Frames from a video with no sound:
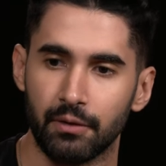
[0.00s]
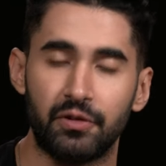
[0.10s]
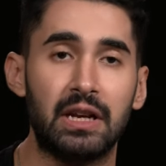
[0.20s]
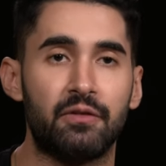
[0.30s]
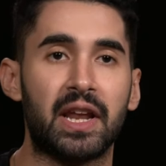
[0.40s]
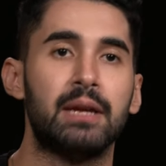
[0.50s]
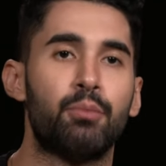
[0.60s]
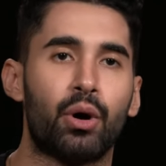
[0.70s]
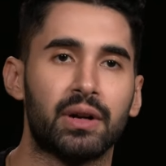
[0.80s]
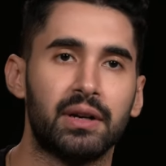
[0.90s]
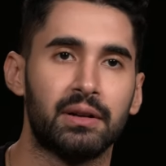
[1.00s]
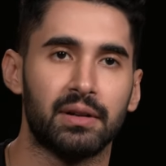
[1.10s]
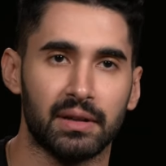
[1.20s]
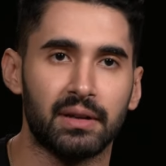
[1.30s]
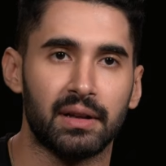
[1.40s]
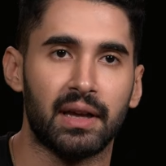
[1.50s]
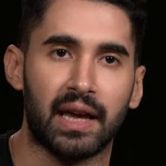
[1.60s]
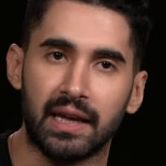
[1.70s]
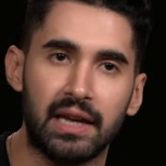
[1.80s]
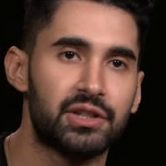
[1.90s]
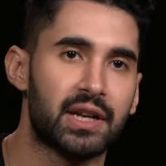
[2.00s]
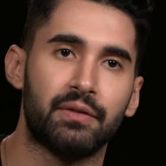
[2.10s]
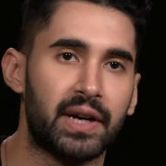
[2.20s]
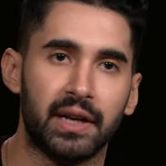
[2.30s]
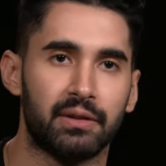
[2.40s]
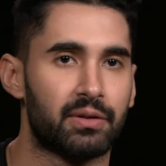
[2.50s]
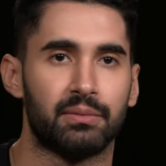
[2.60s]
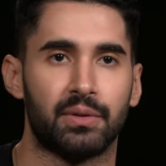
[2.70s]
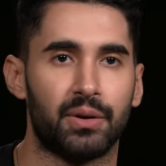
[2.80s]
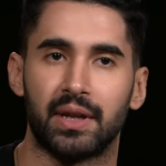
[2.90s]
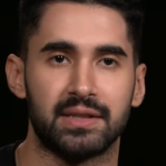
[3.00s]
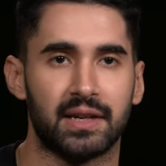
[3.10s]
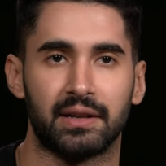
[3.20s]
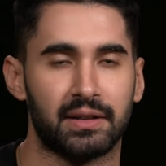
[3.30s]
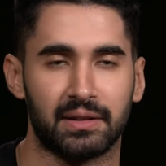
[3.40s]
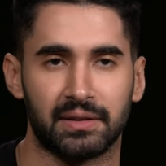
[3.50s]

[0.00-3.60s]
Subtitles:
feel very important each and every day on that set.